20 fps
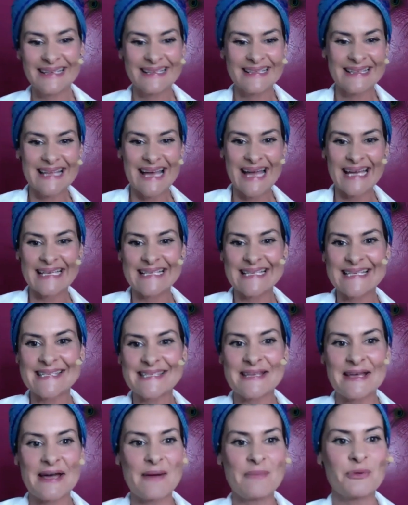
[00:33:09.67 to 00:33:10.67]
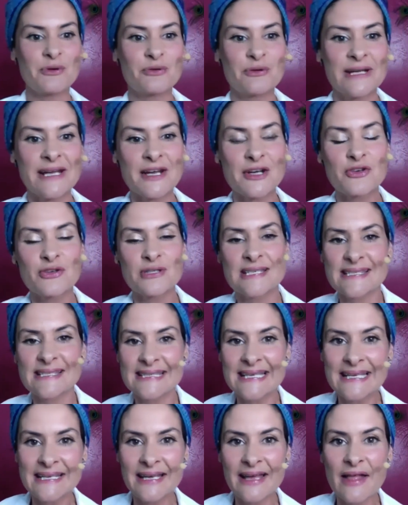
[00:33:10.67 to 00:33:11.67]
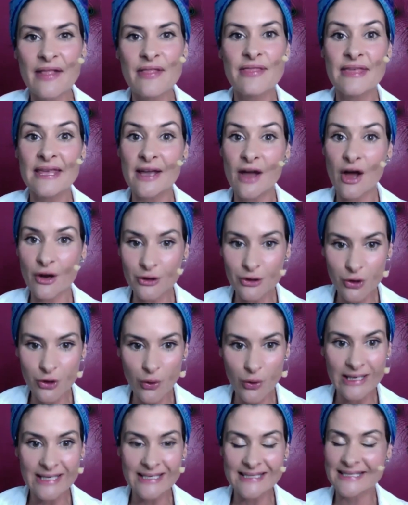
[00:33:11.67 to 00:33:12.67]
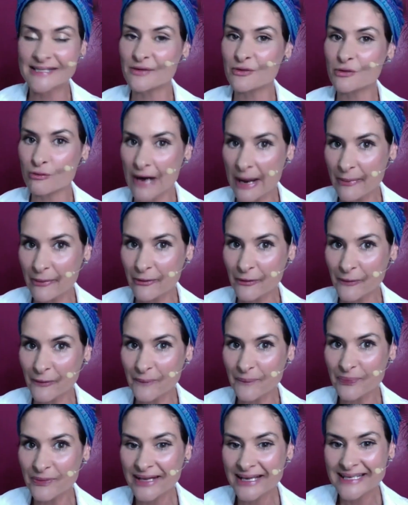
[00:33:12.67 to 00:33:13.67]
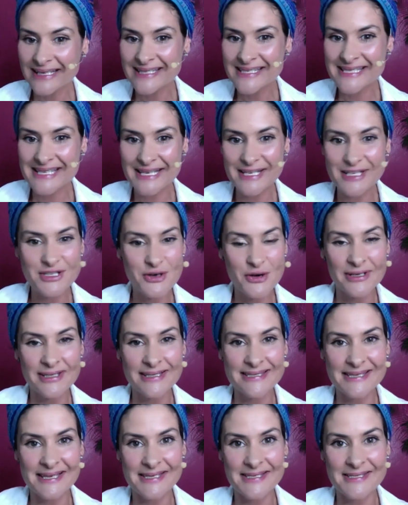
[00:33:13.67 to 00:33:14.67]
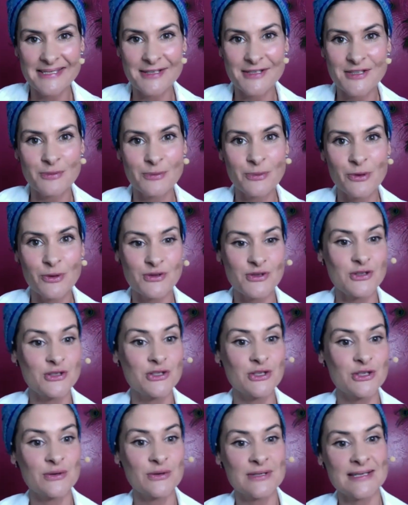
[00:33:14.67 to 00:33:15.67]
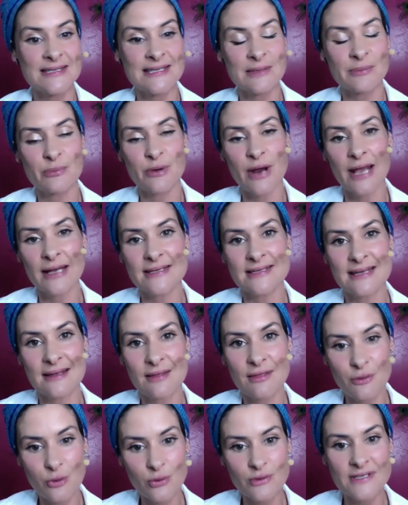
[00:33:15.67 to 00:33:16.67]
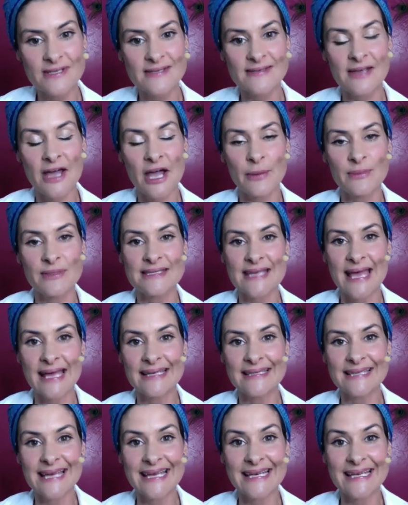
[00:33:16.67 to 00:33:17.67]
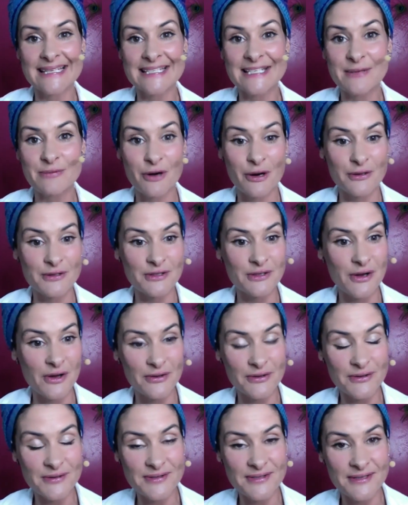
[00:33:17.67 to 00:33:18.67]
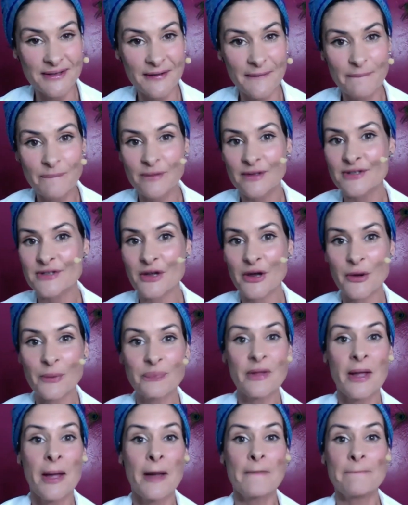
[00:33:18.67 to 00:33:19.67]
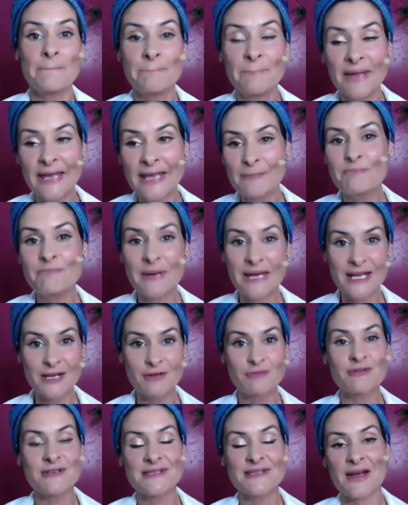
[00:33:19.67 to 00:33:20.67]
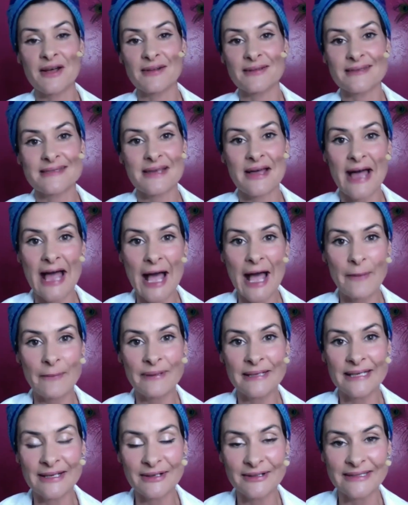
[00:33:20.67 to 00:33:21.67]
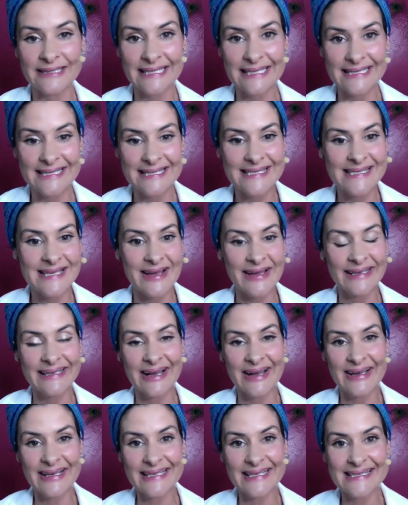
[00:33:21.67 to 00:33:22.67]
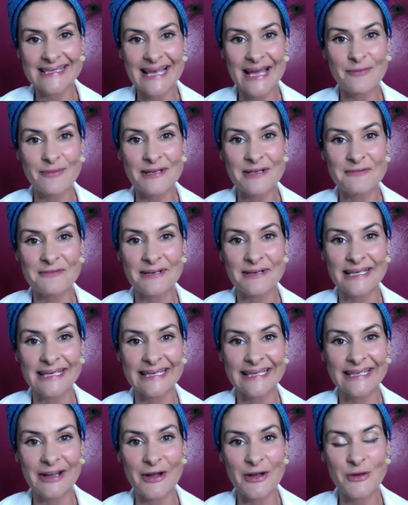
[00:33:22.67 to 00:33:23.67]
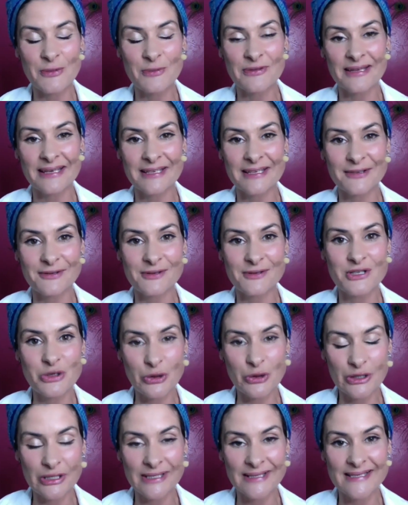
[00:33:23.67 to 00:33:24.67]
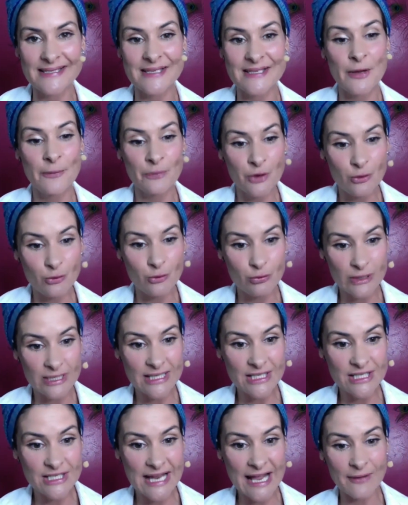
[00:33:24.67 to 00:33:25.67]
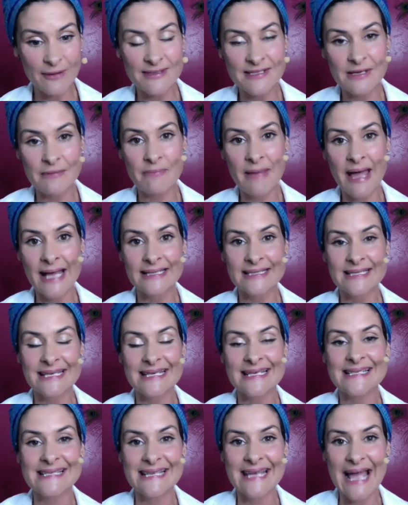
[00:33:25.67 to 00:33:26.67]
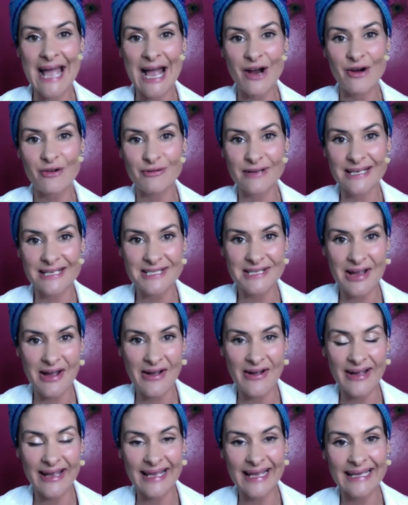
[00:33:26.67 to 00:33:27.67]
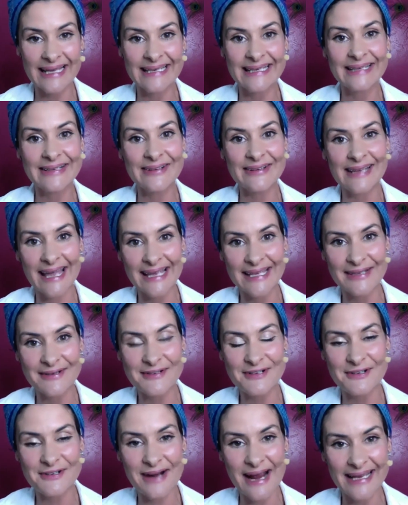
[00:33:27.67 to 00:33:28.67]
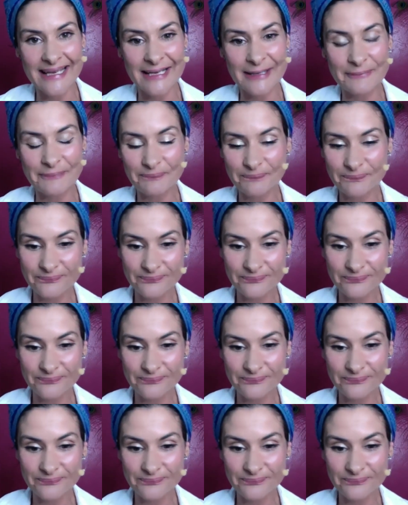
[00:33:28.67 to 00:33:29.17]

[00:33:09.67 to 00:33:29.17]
That is Maria Christina, the Anointed Rebel. She joins us to support students in practicing thought assignments and energy protocols. So big, big results are happening on the inside, guys. And we really hope that you'll join us. Reach out to Matt, he's the outreach guy, and he'll get you cracking.